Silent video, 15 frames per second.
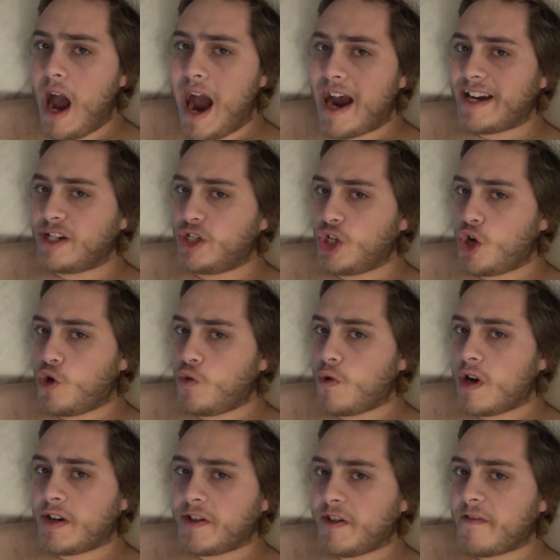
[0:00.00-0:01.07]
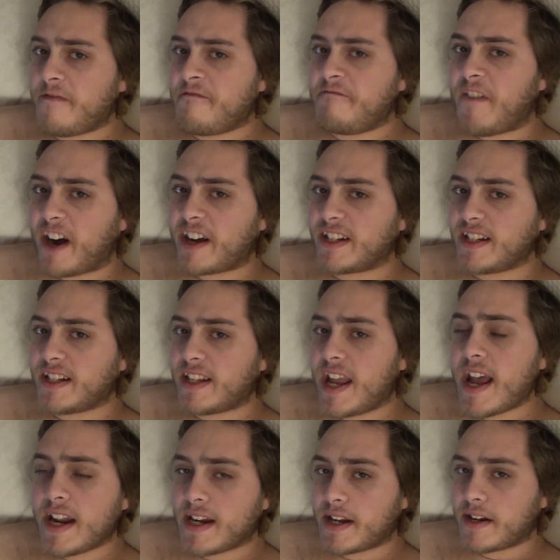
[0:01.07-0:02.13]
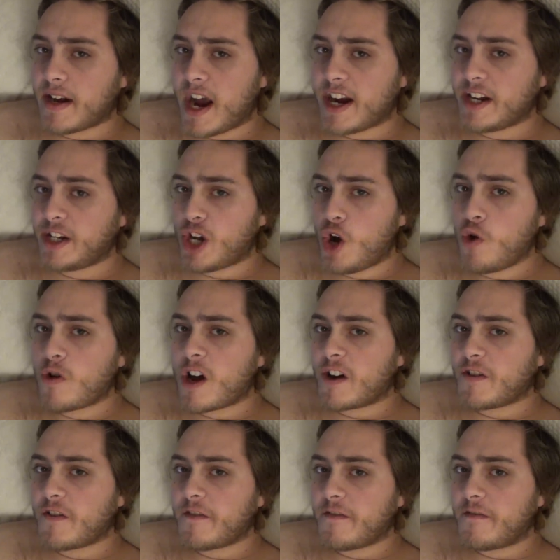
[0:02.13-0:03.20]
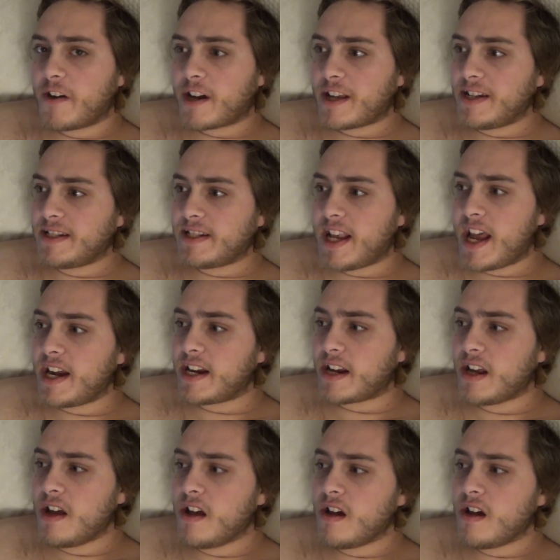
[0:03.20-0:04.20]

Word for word: I don't under fucking stand it. I don't under fucking stand it.